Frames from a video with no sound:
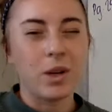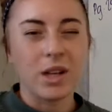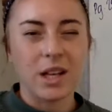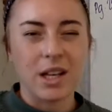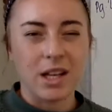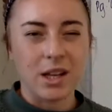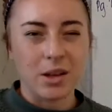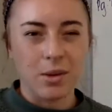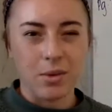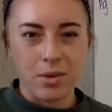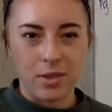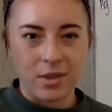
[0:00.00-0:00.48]
do
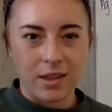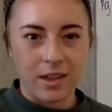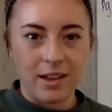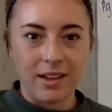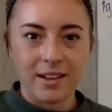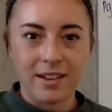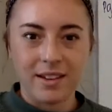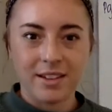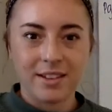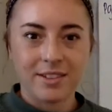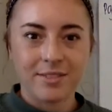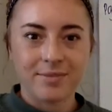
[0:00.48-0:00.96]
you
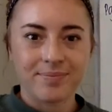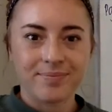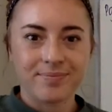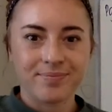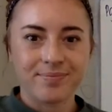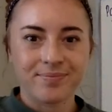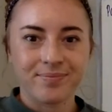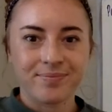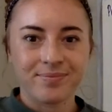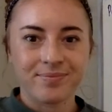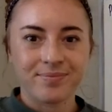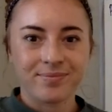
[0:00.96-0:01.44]
think?
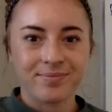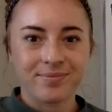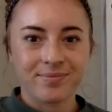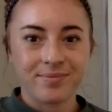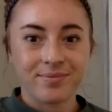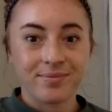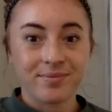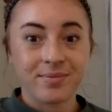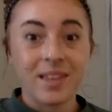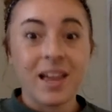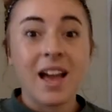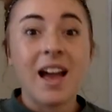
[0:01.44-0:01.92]

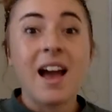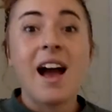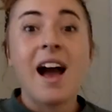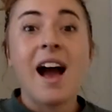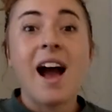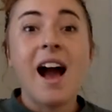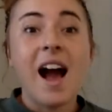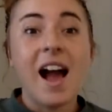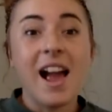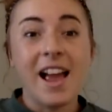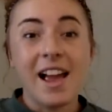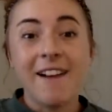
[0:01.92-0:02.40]

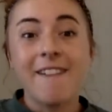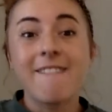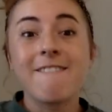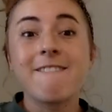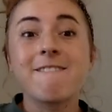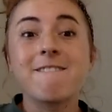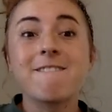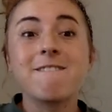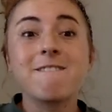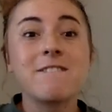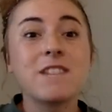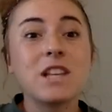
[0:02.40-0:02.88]
I have
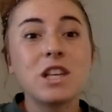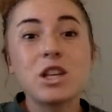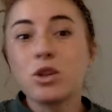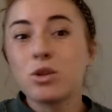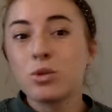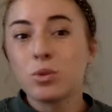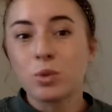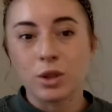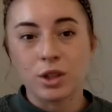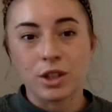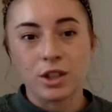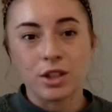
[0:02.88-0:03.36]

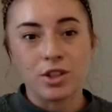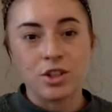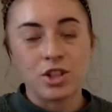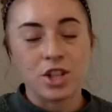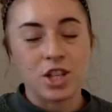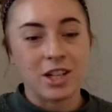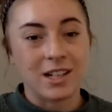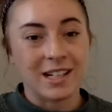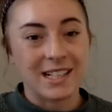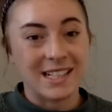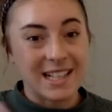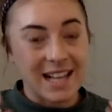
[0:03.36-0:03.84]
fewer
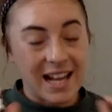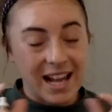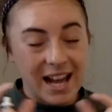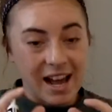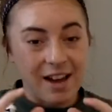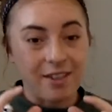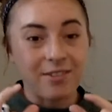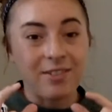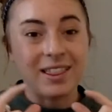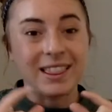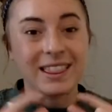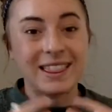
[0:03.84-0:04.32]
cherries. I
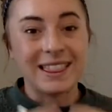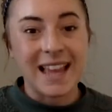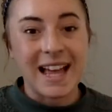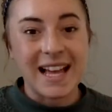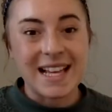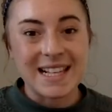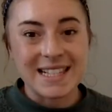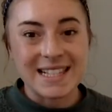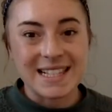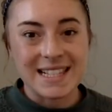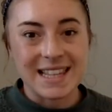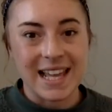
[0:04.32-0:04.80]
have
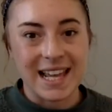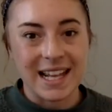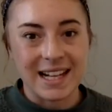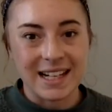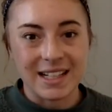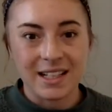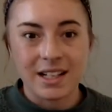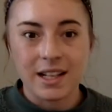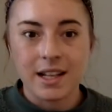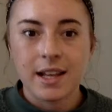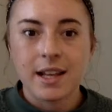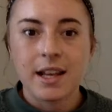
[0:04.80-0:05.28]
less than.
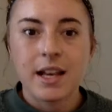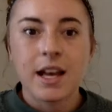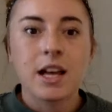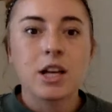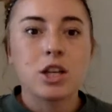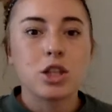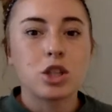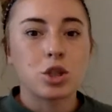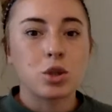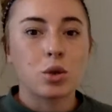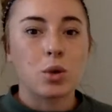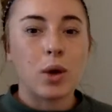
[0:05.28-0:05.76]

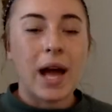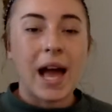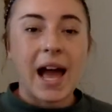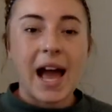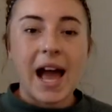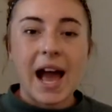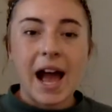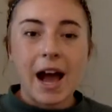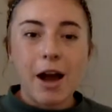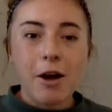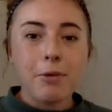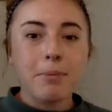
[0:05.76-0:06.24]
So
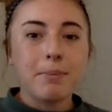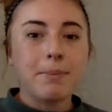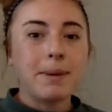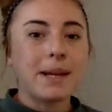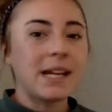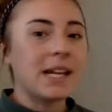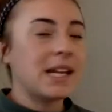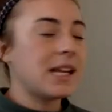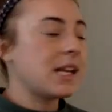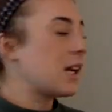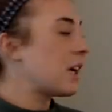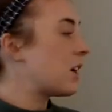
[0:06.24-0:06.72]
how
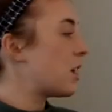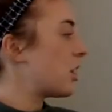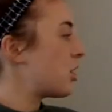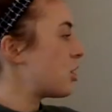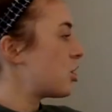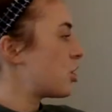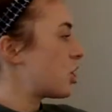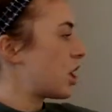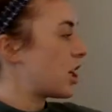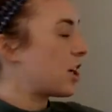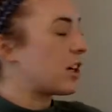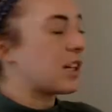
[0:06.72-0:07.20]
many
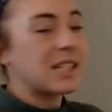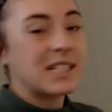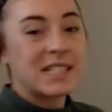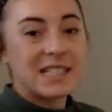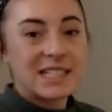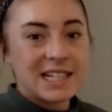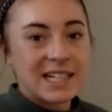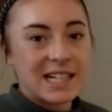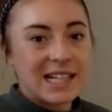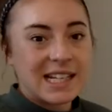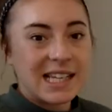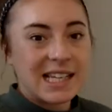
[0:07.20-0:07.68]
cherries
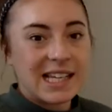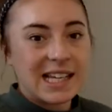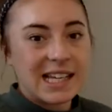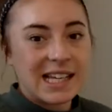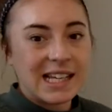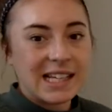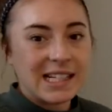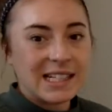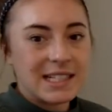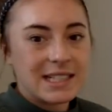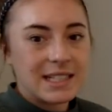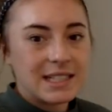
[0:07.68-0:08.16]
did he
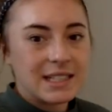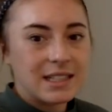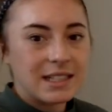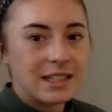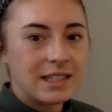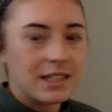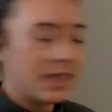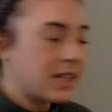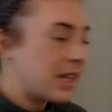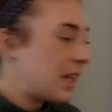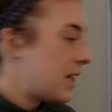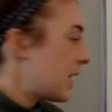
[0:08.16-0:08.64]
eat?
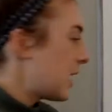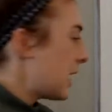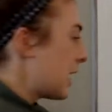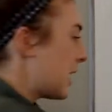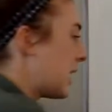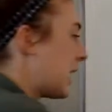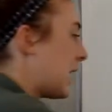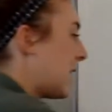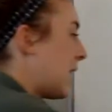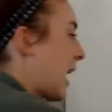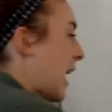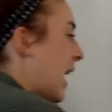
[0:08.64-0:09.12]

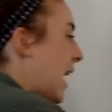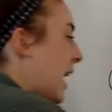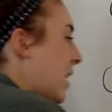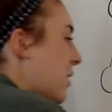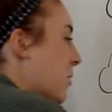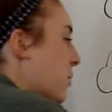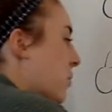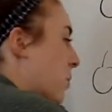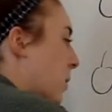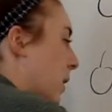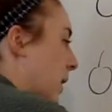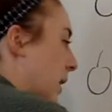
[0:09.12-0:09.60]
He ate
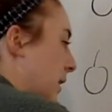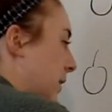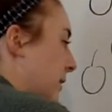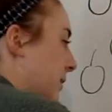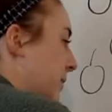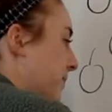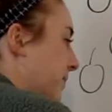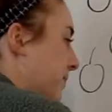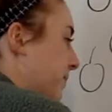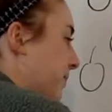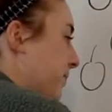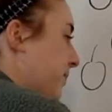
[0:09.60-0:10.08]
1.
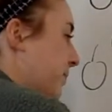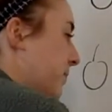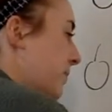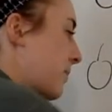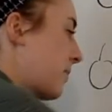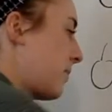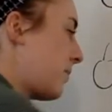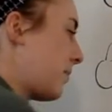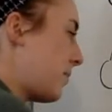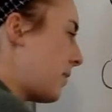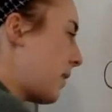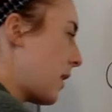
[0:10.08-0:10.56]

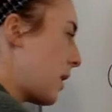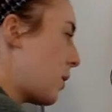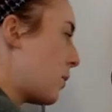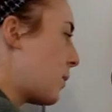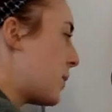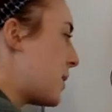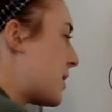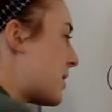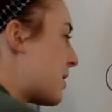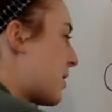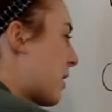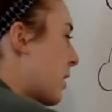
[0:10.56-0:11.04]
We
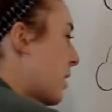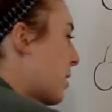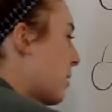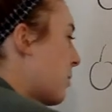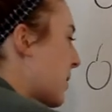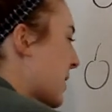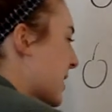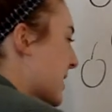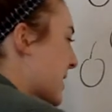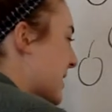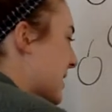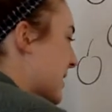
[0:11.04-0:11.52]
started
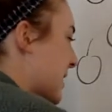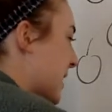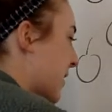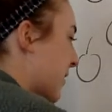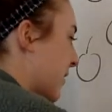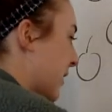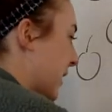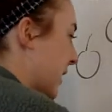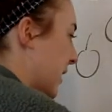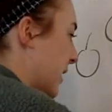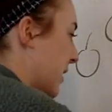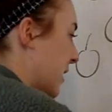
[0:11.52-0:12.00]
with
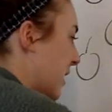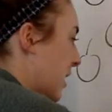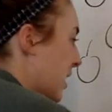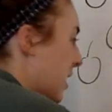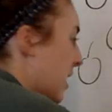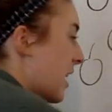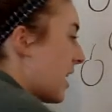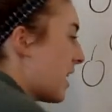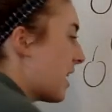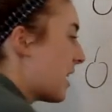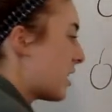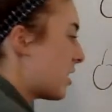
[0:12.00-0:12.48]
7.
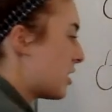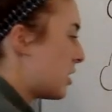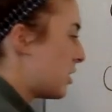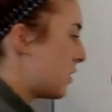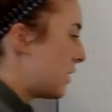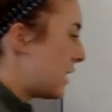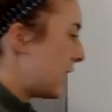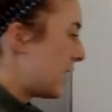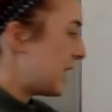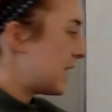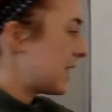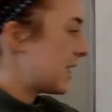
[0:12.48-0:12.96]
Do you
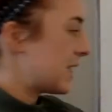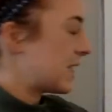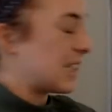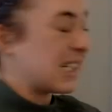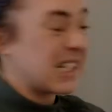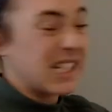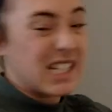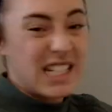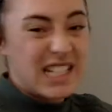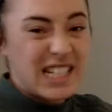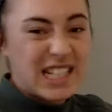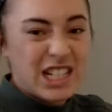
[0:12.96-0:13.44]
think this is an
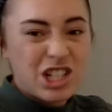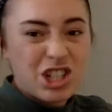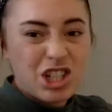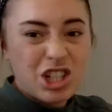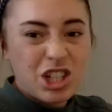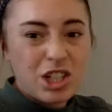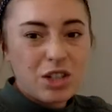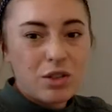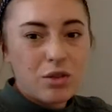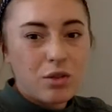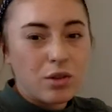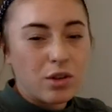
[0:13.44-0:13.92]

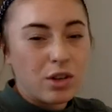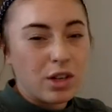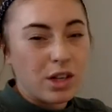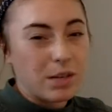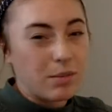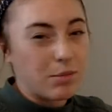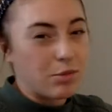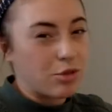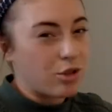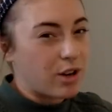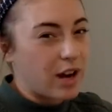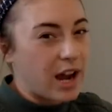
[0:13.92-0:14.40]
addition or an
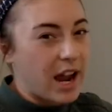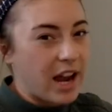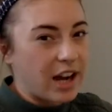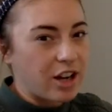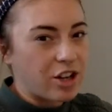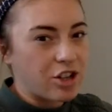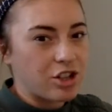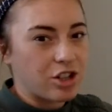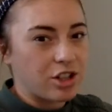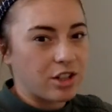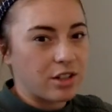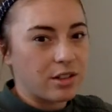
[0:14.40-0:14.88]

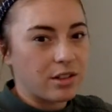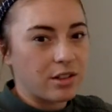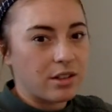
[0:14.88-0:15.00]
subtraction?